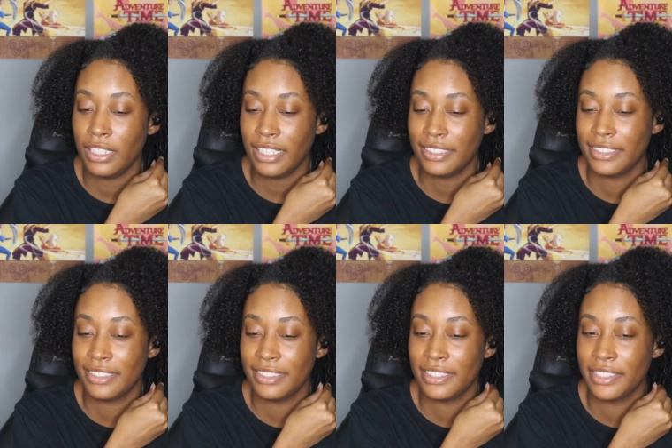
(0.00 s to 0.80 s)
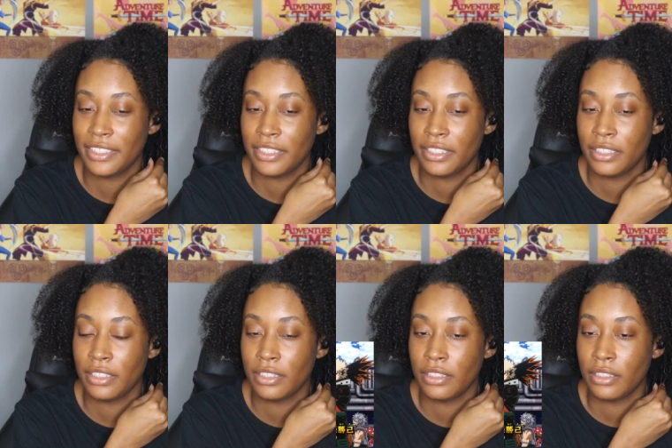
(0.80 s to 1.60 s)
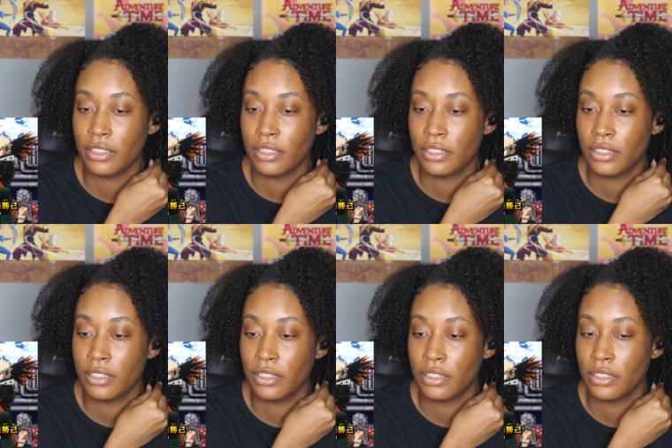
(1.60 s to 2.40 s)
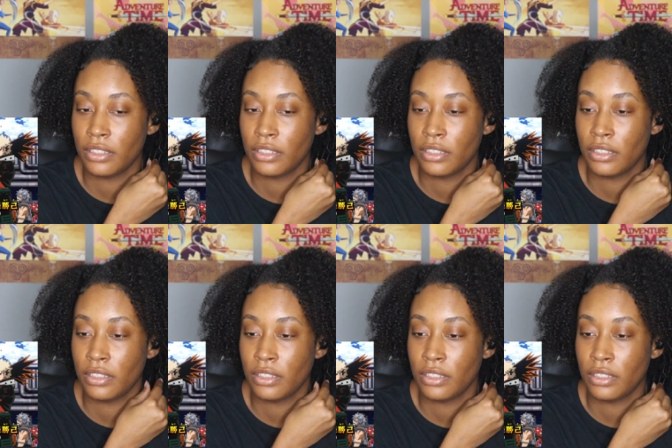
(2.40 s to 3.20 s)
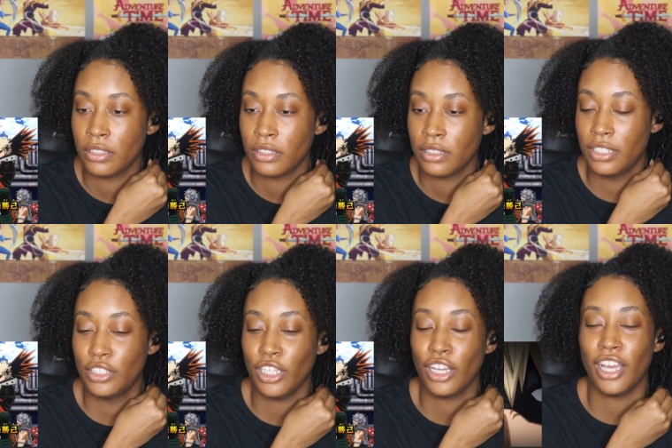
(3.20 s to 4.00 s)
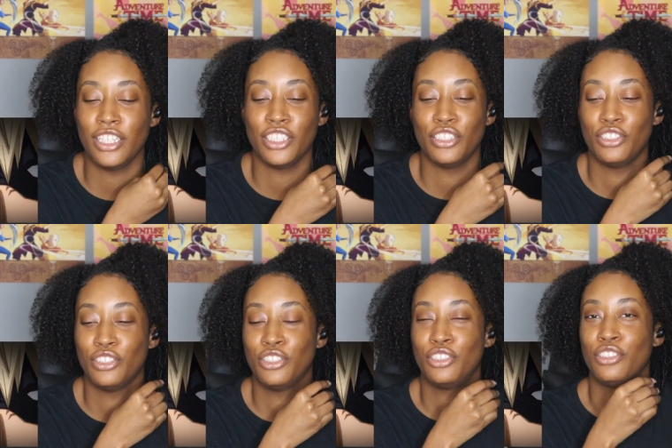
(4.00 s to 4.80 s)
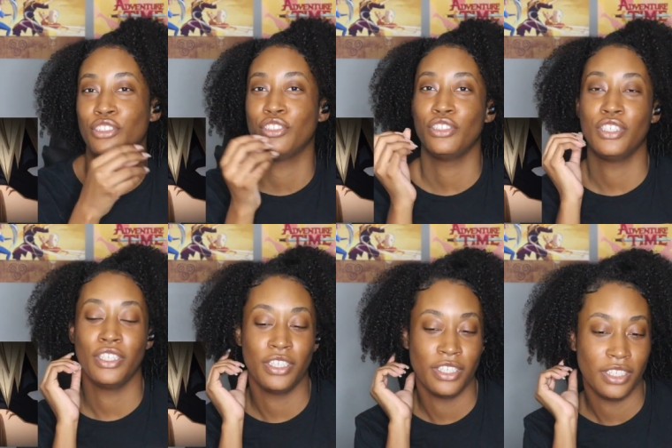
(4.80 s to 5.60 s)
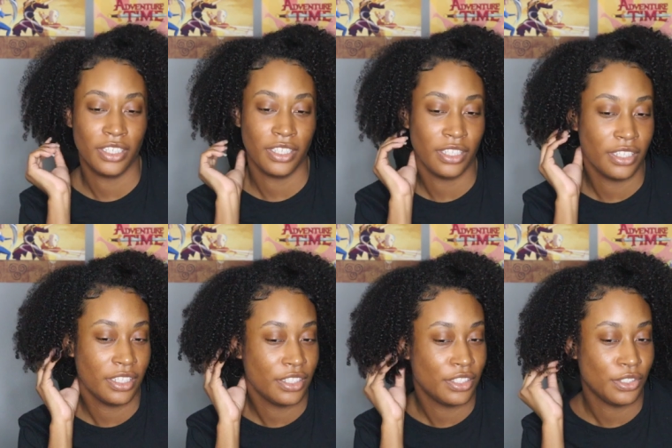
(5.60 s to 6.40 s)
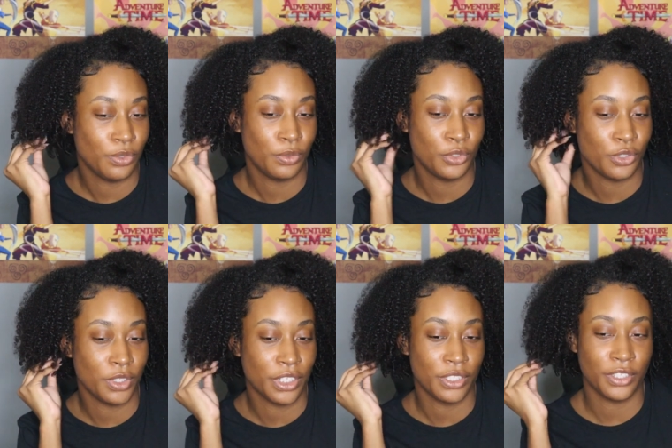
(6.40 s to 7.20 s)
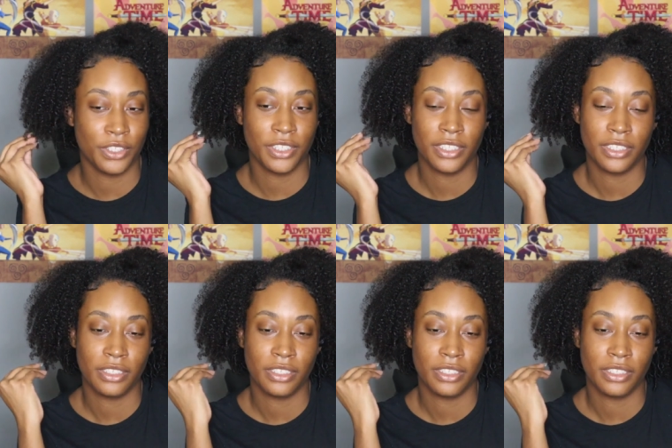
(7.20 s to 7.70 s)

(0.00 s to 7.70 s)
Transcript: Yes! The odds are still even. Takata's. No, they're dead. So triggered.